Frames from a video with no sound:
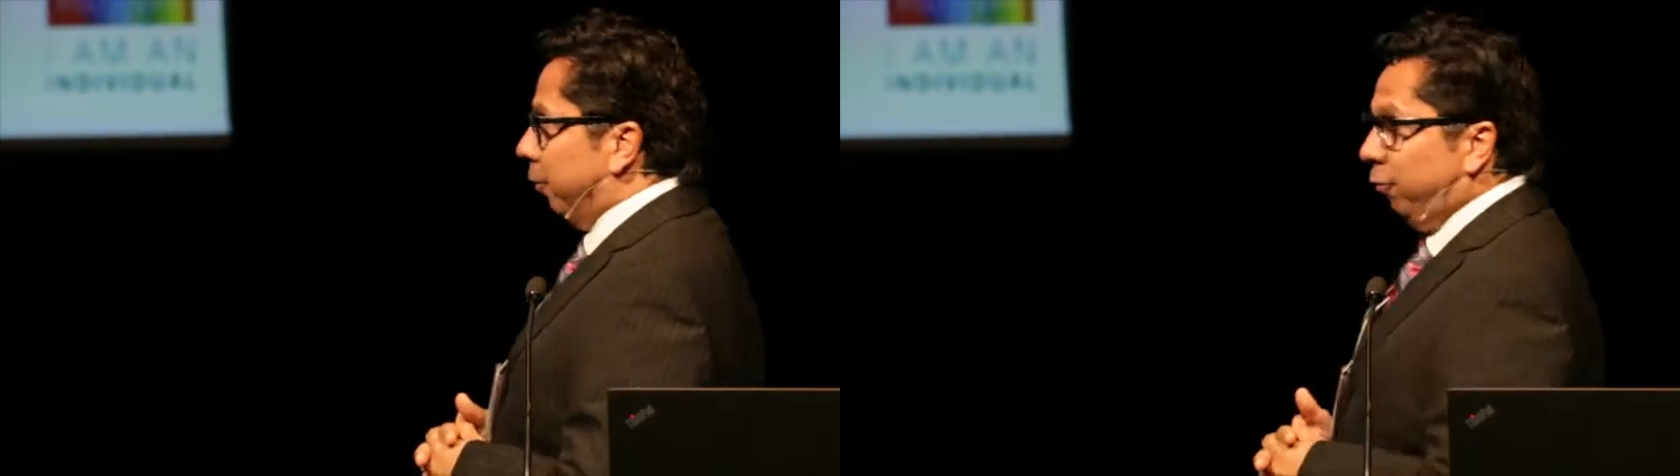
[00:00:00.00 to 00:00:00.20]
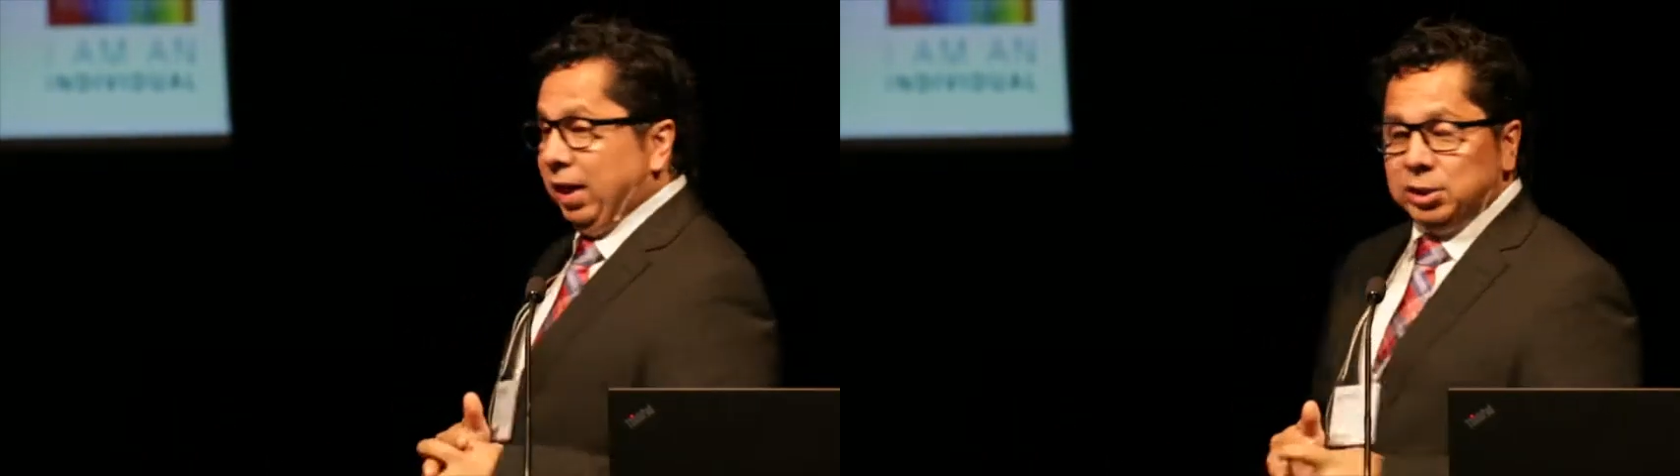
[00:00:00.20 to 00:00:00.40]

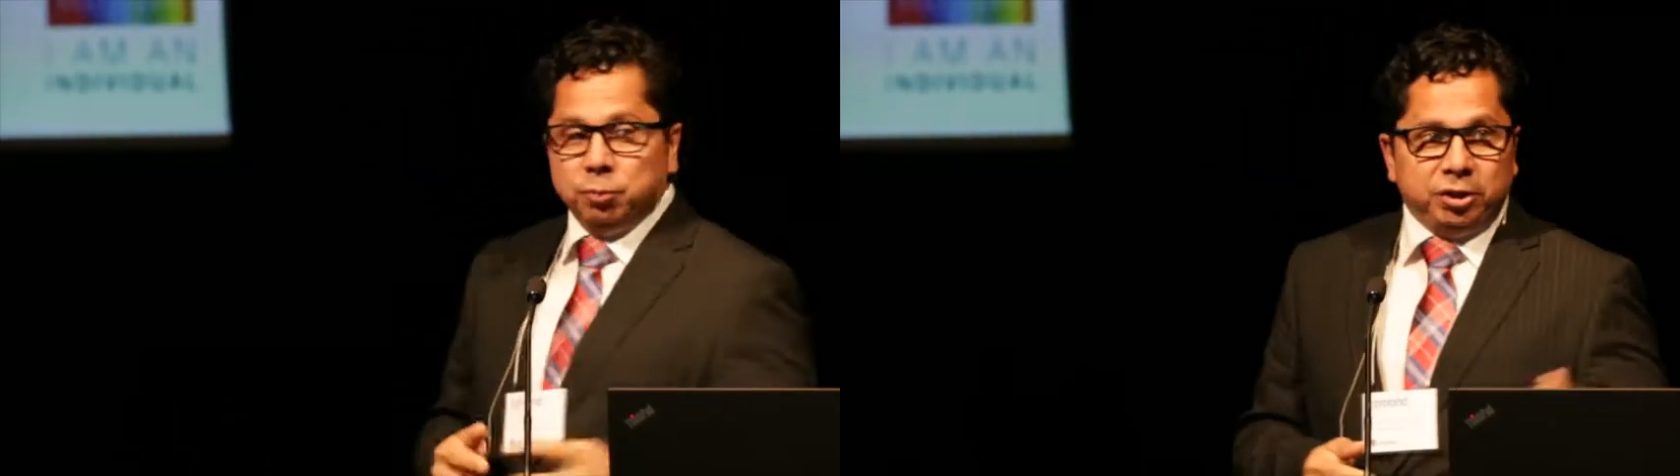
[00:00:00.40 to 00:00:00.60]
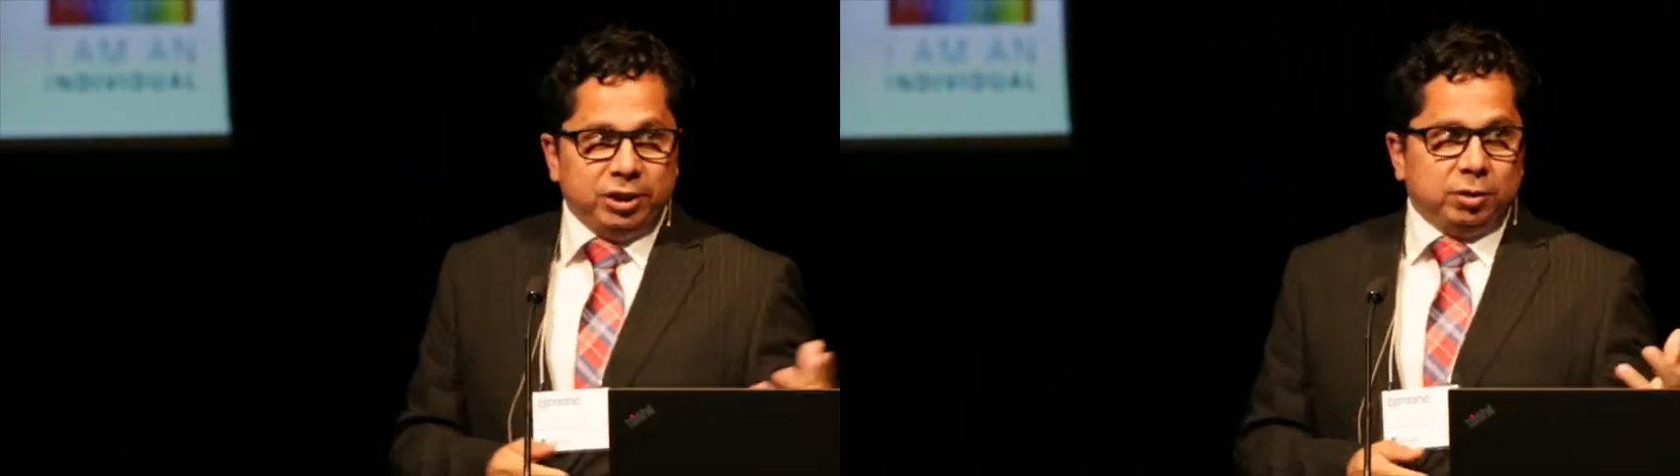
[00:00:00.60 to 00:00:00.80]
a
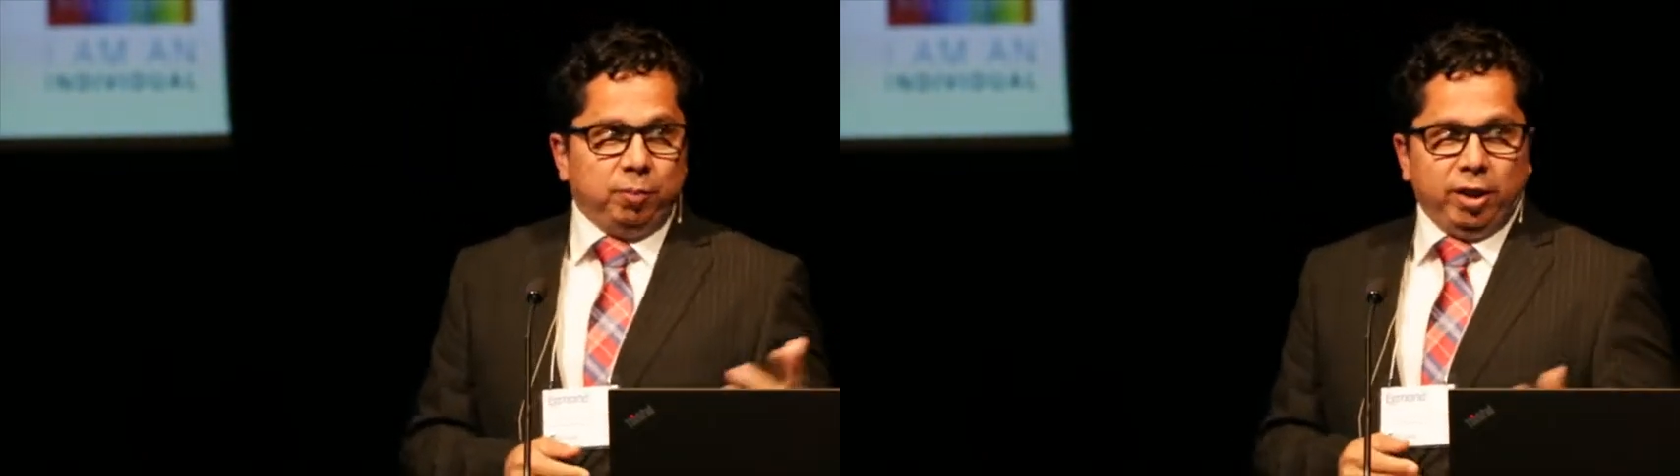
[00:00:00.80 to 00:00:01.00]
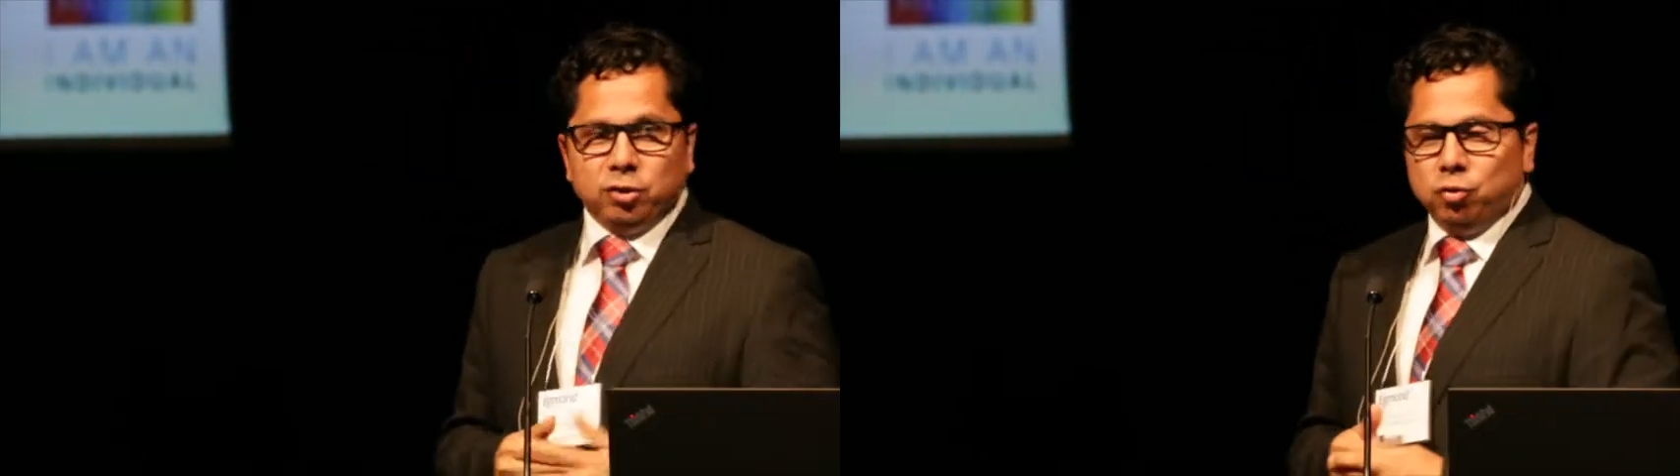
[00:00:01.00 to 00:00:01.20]
flexible
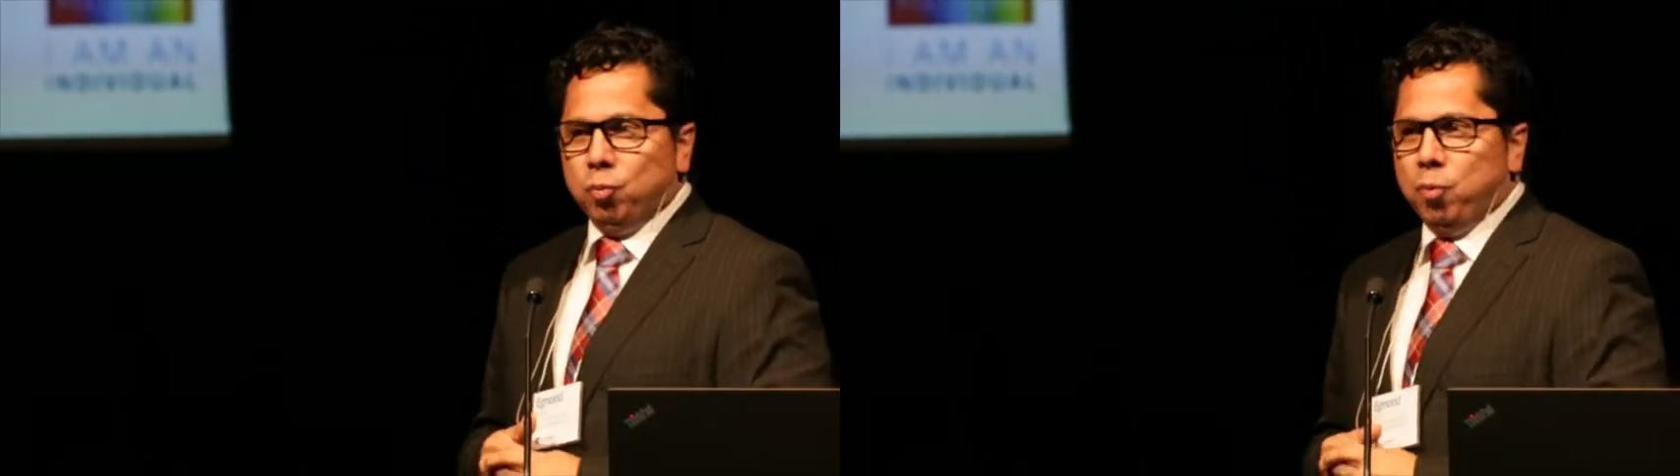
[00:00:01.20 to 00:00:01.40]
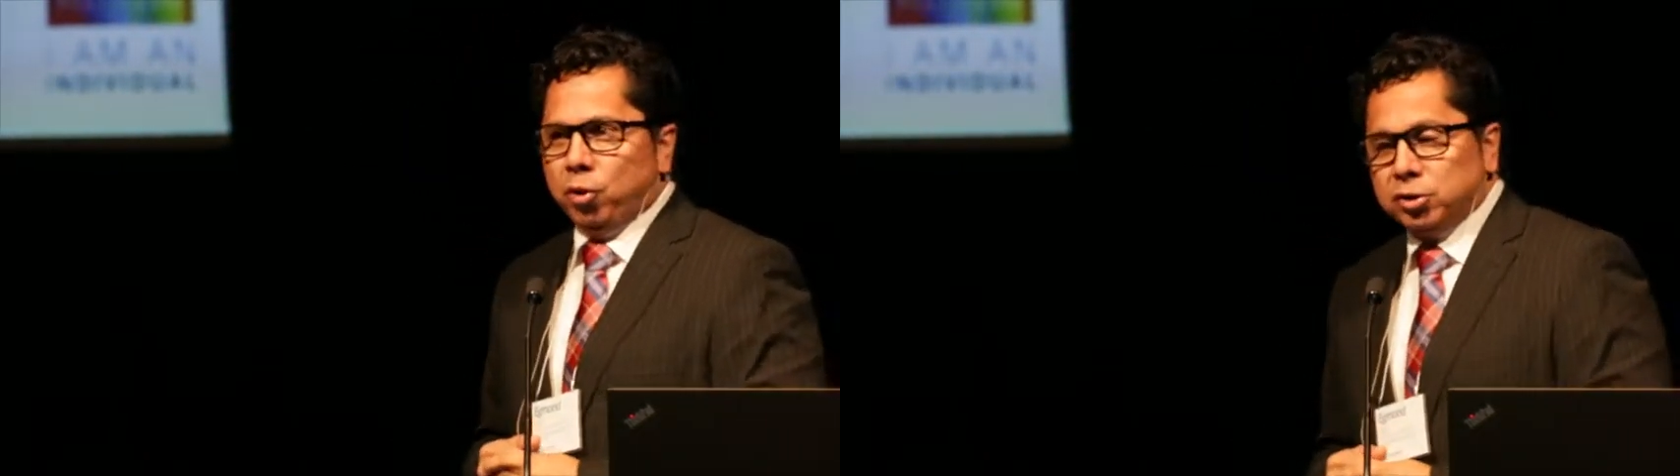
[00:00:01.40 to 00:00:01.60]
system like
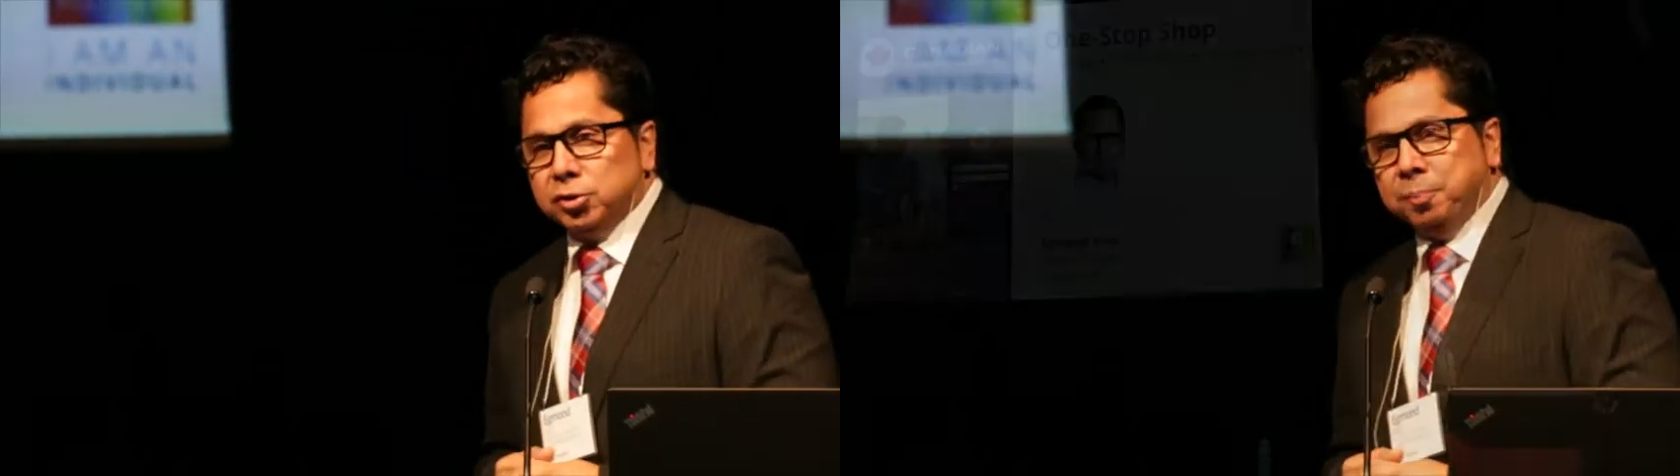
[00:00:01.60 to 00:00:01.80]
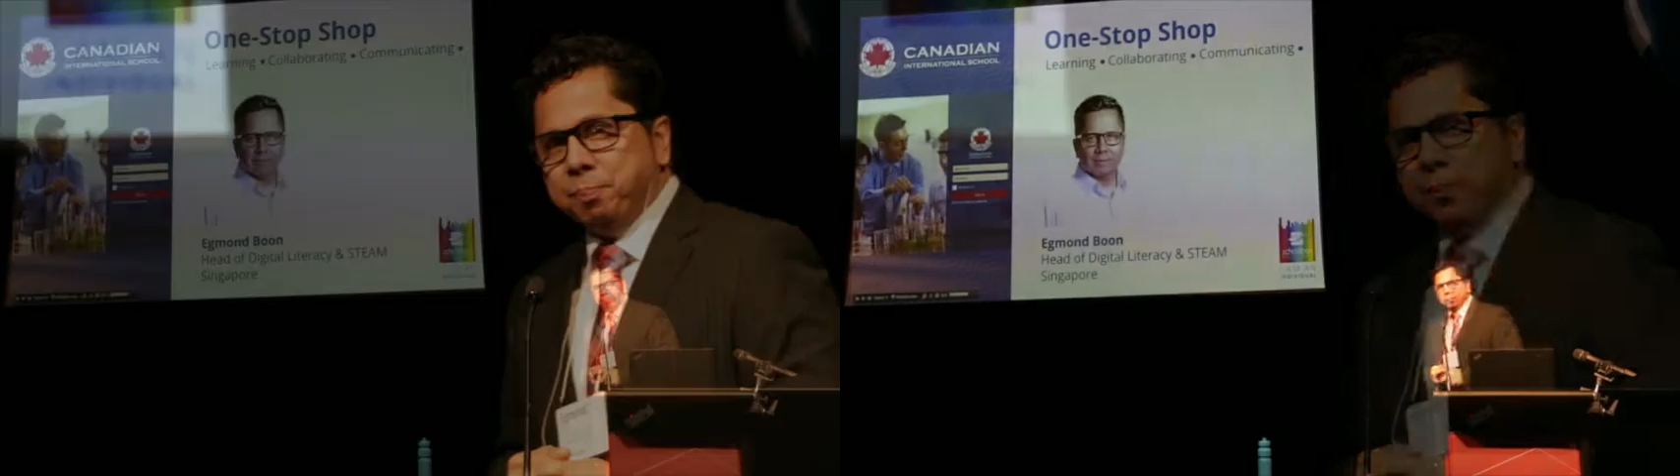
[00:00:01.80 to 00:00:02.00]
Schoolbooks.